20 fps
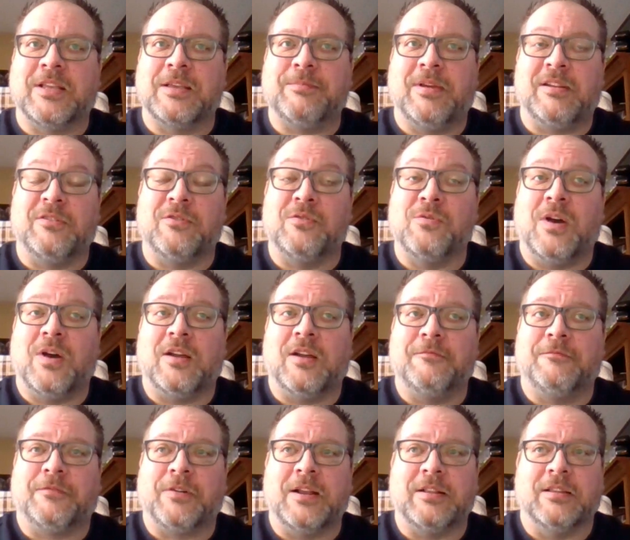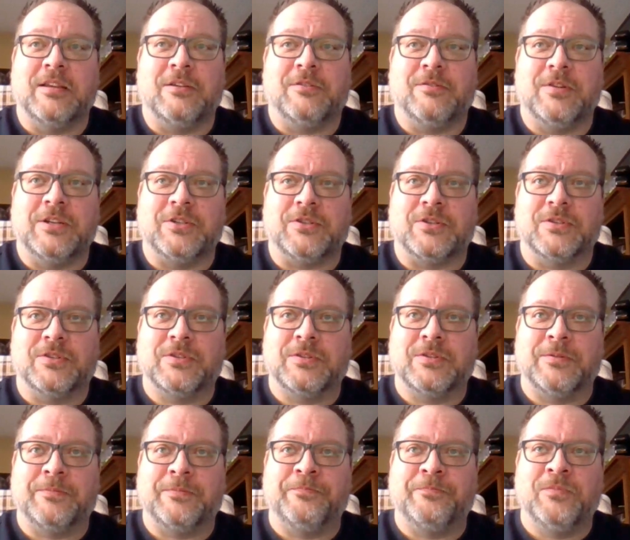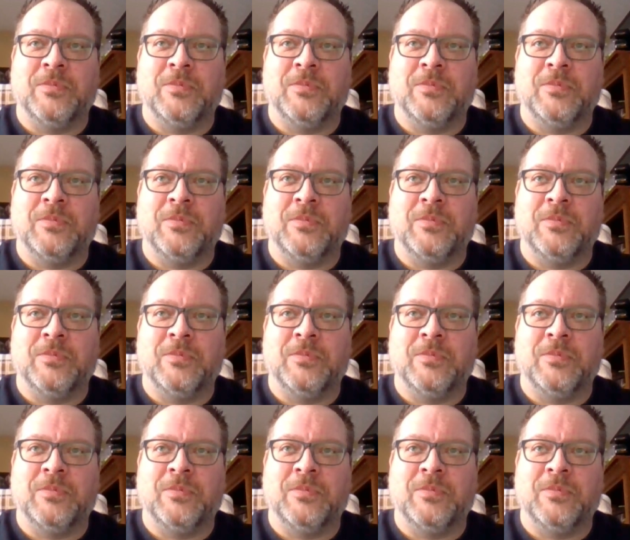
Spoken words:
they met new unfriendly creatures.